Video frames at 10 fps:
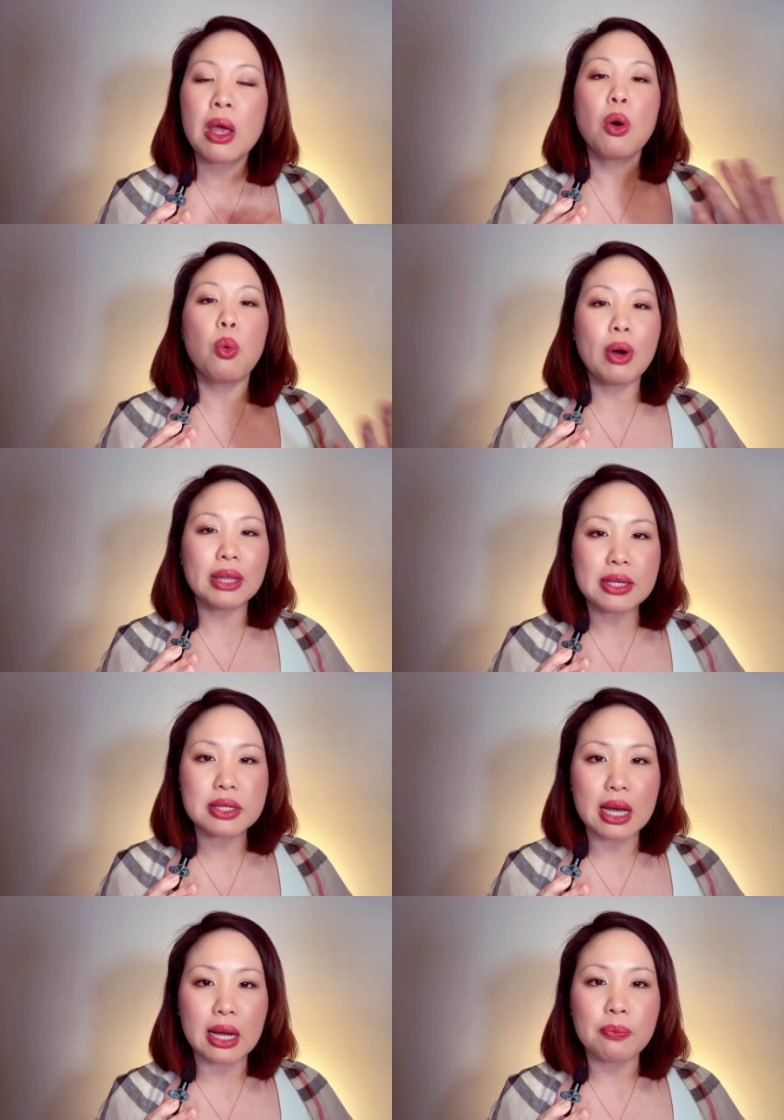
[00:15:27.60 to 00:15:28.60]
What is
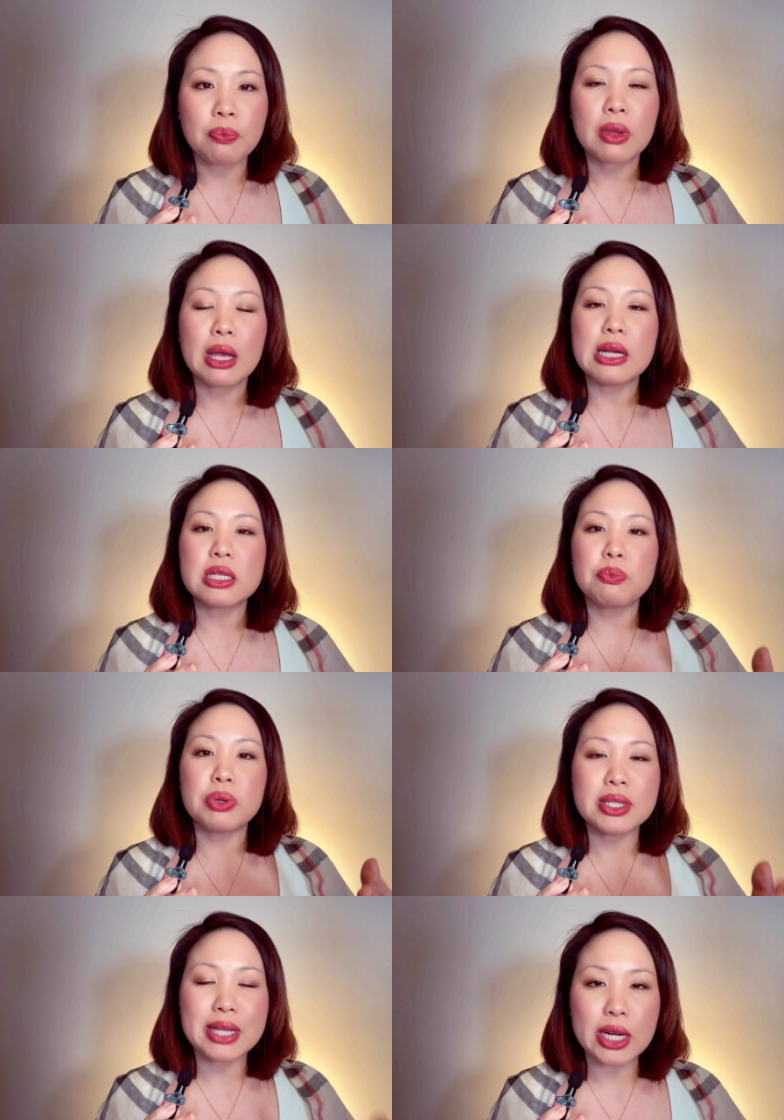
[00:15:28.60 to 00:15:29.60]
that? It's
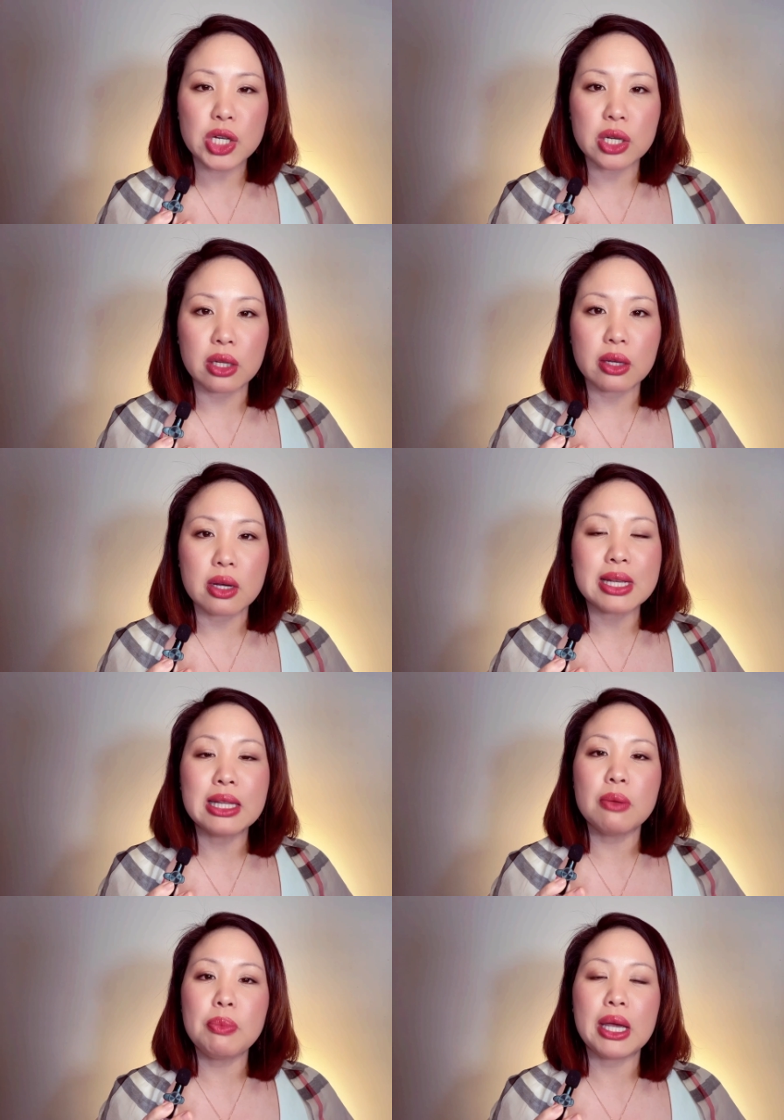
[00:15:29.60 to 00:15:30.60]
protection, because in
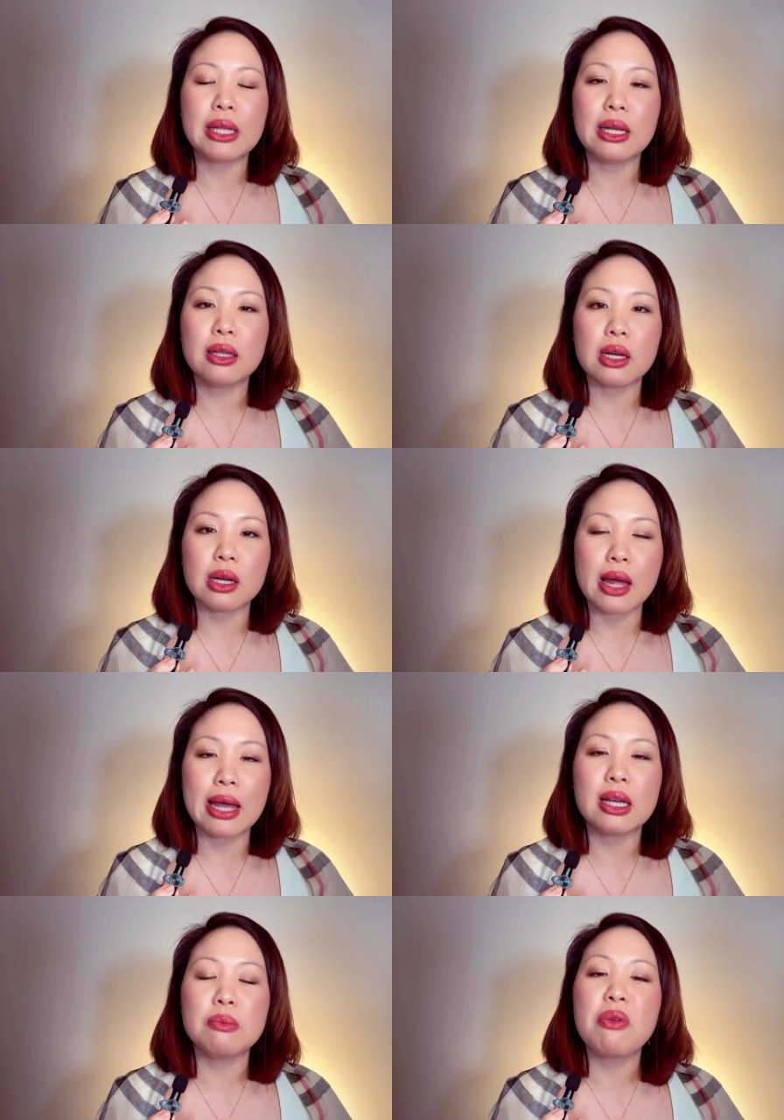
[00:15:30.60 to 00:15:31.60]
the beginning, the
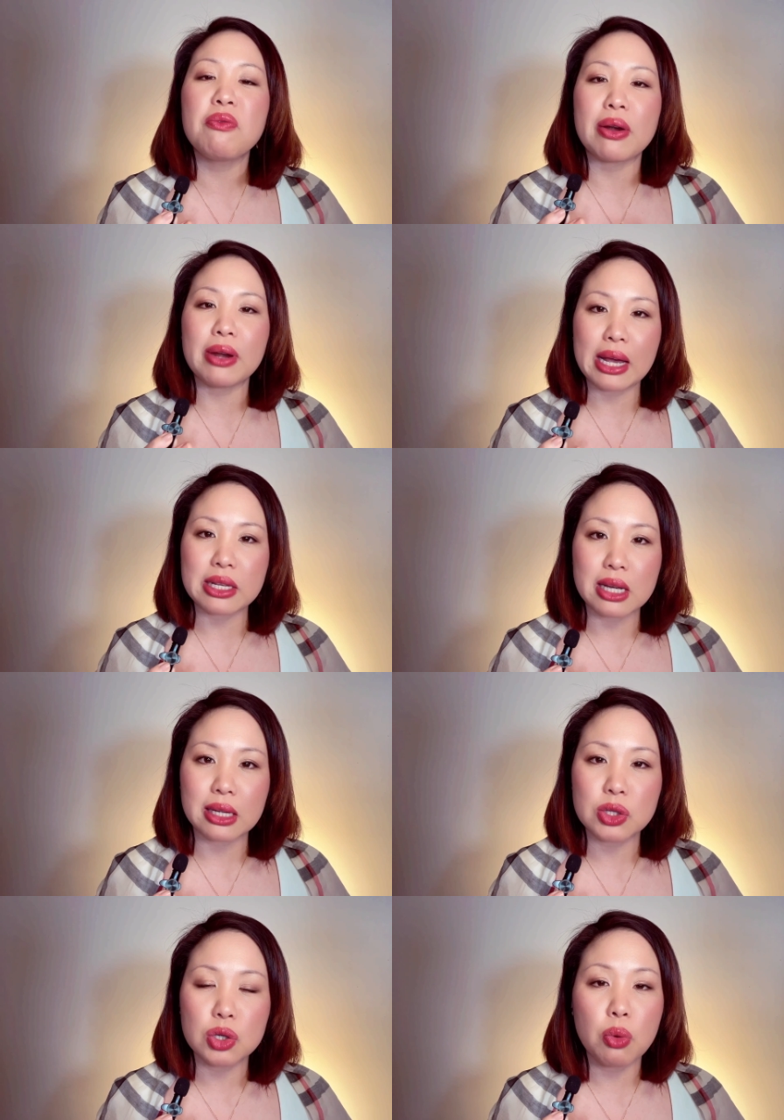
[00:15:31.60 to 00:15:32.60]
client can be very
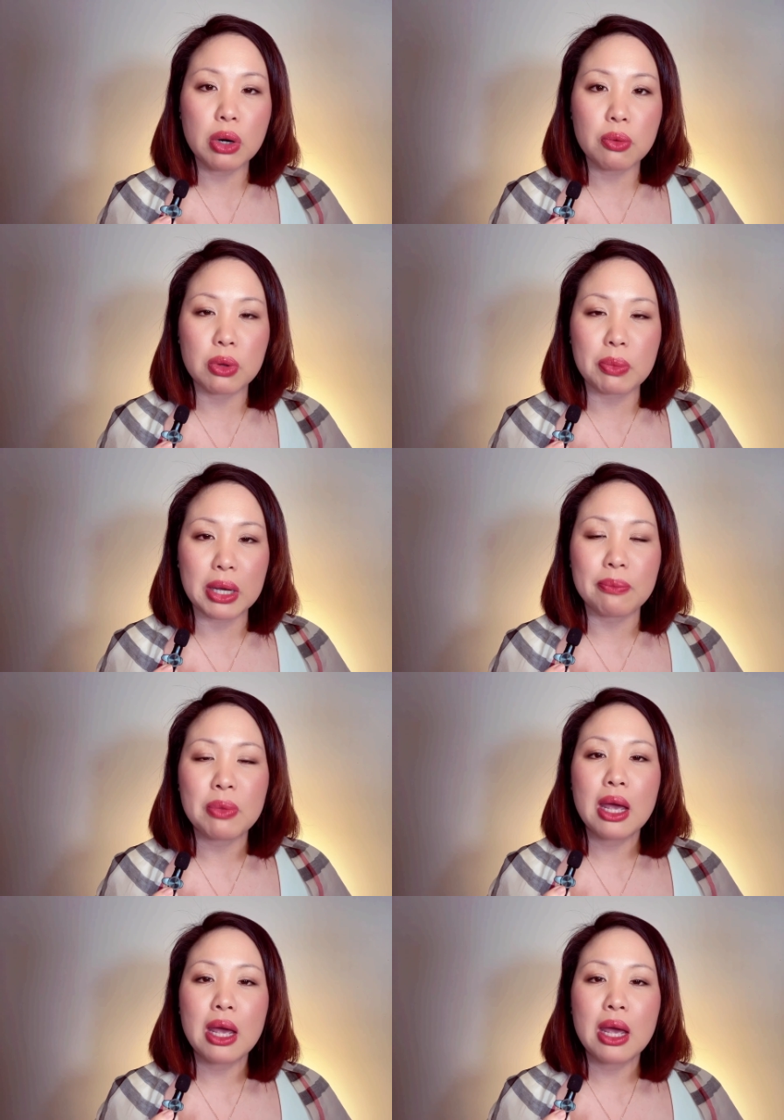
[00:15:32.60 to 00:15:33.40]
excited to work with me.